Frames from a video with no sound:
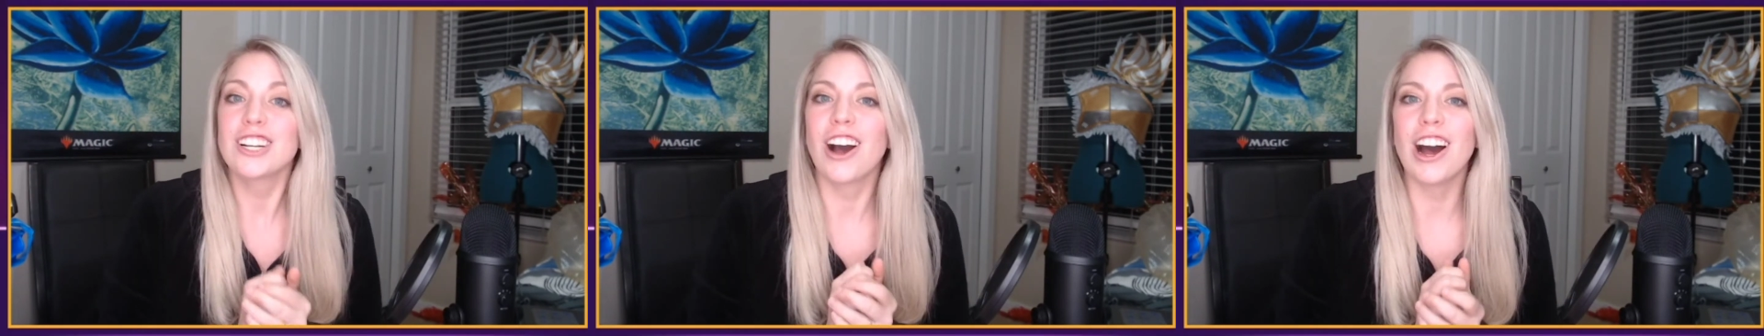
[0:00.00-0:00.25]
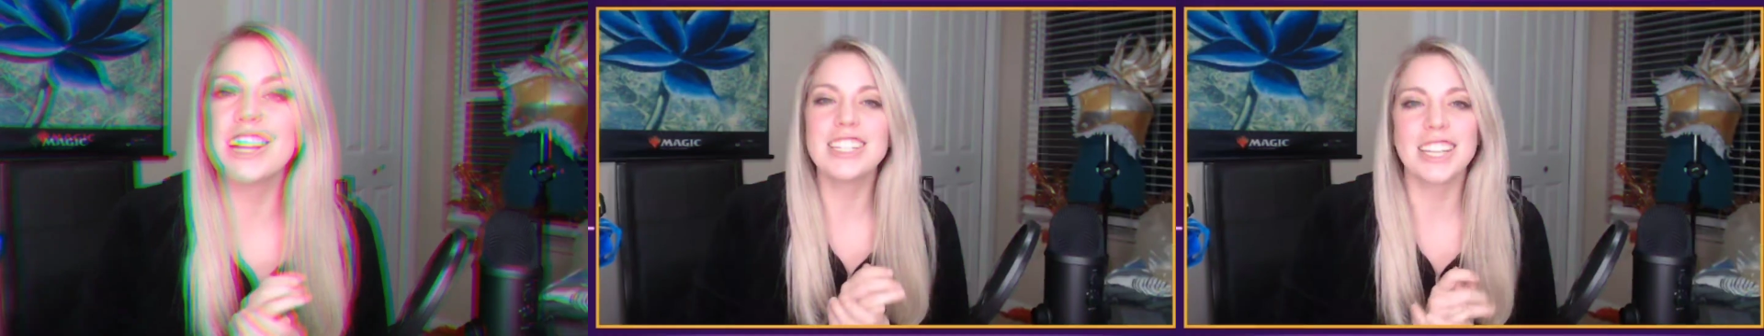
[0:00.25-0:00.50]

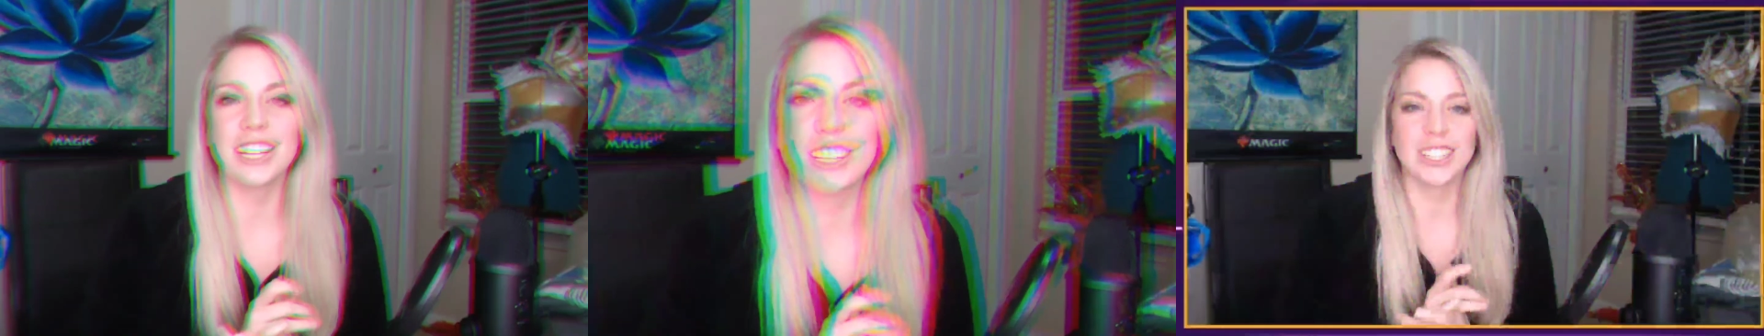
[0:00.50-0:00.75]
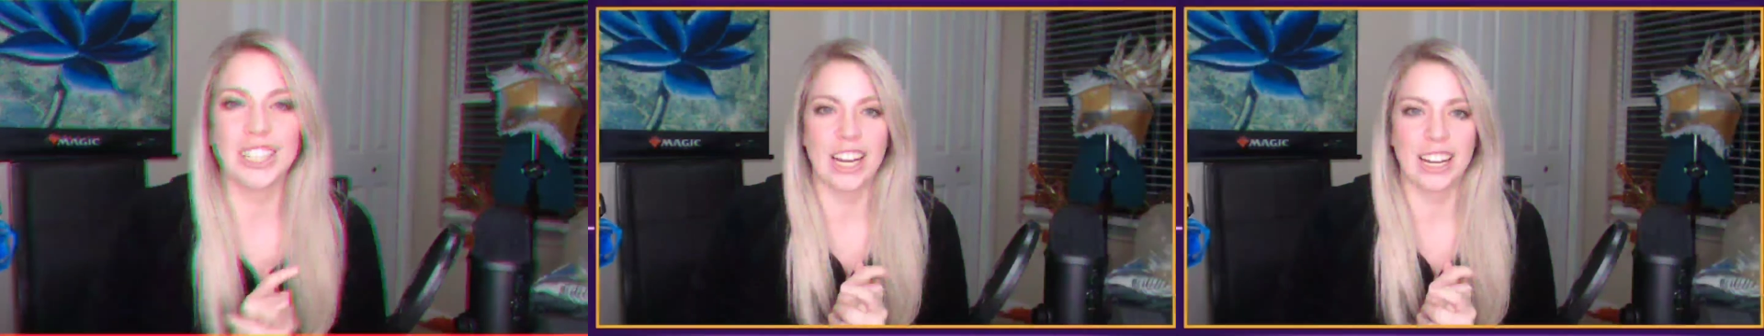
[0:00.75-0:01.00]
content
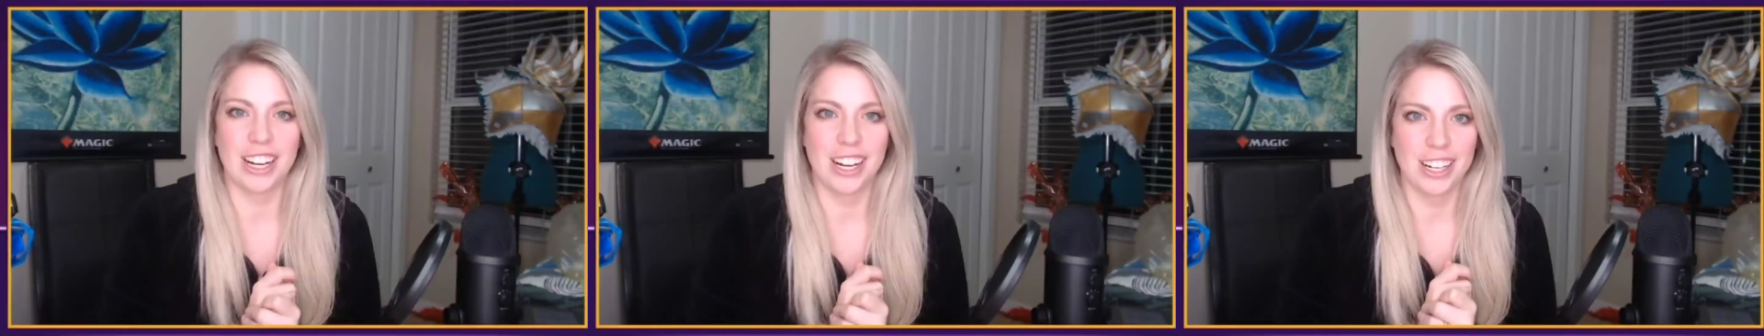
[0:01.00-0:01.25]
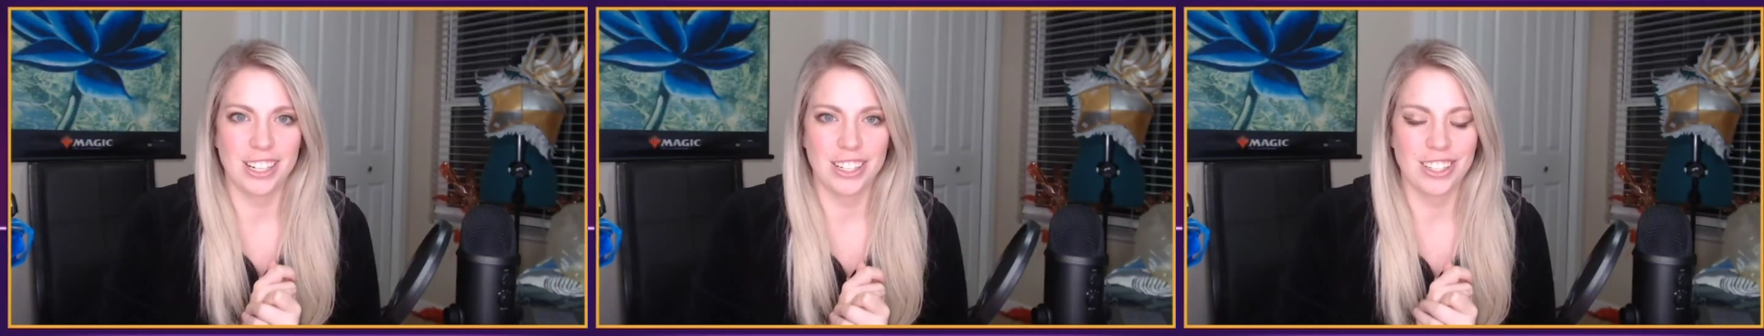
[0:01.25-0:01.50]

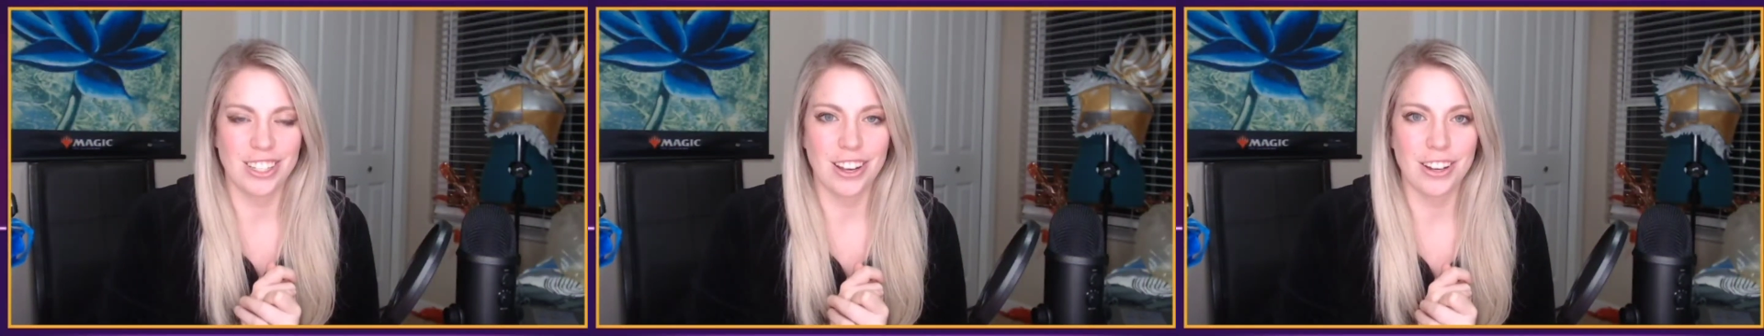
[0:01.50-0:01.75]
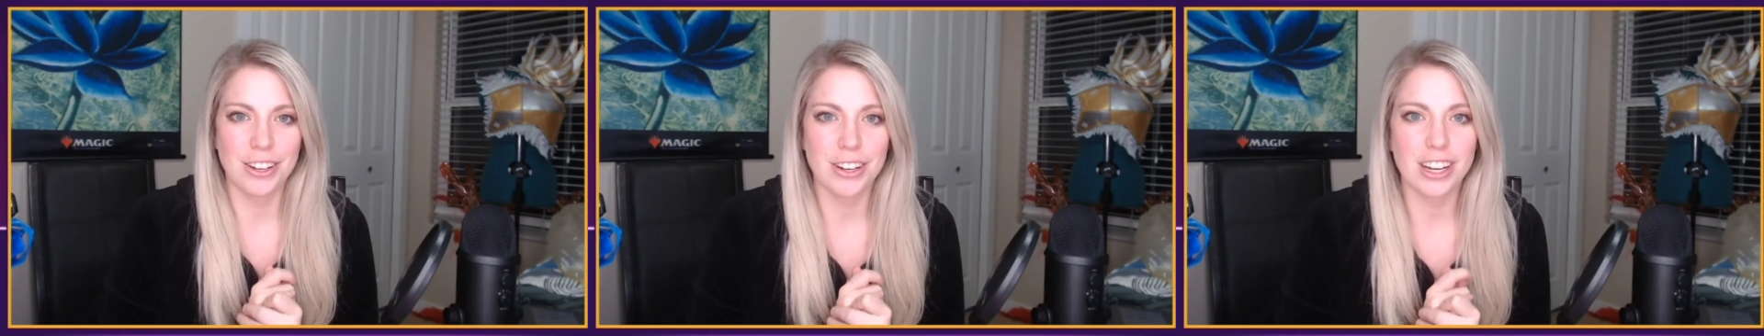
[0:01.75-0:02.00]
creator. So
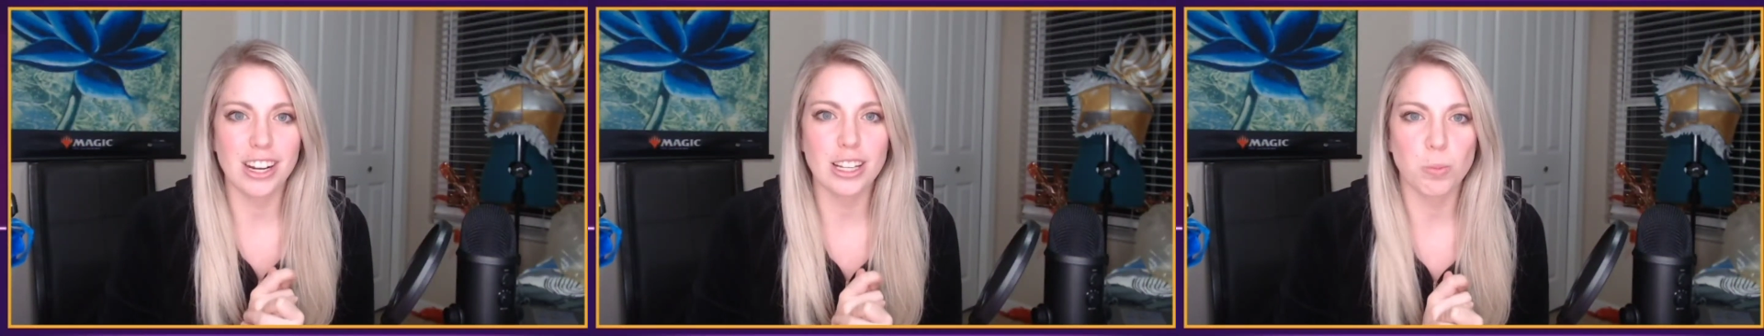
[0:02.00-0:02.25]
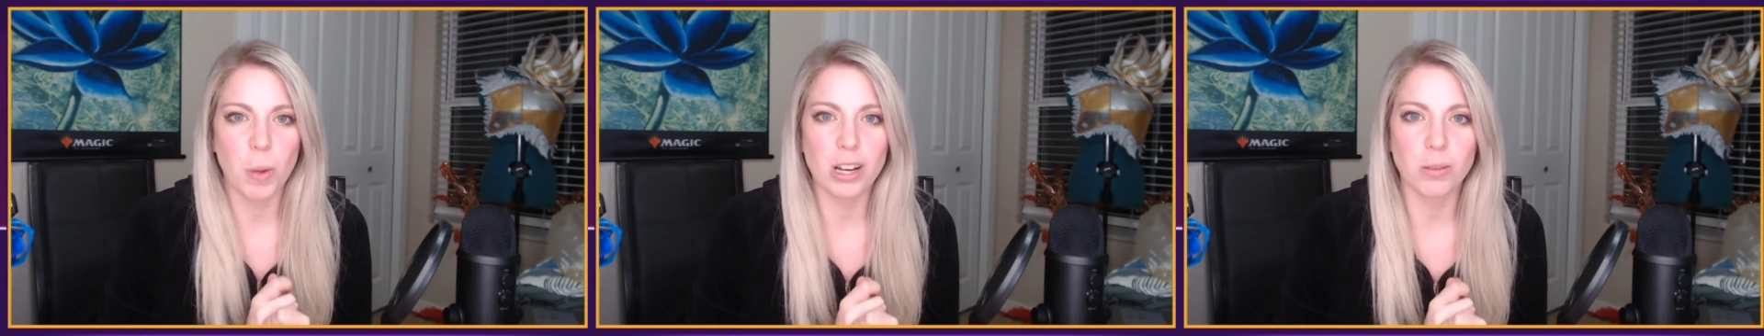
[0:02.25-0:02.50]
you can
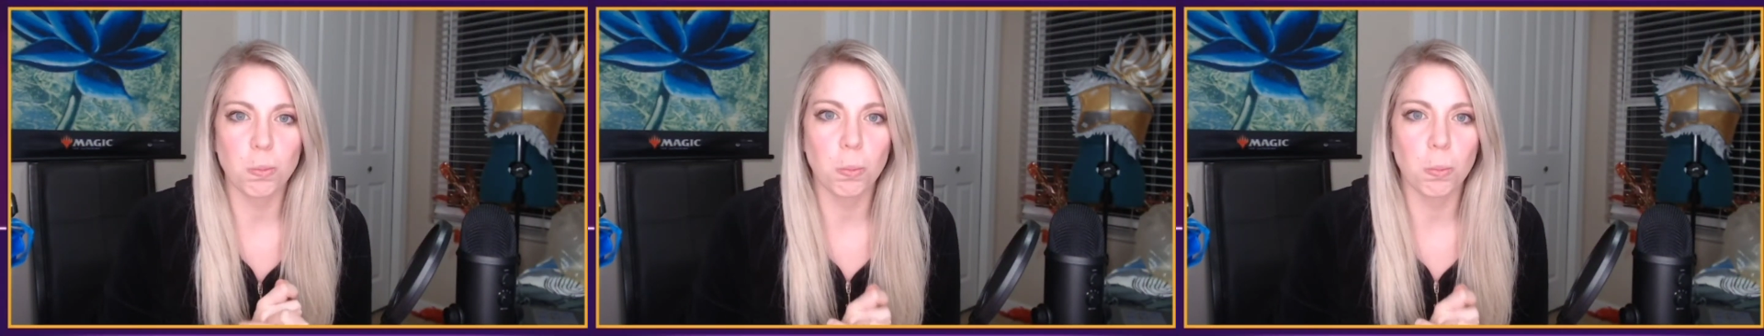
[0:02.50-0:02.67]
expect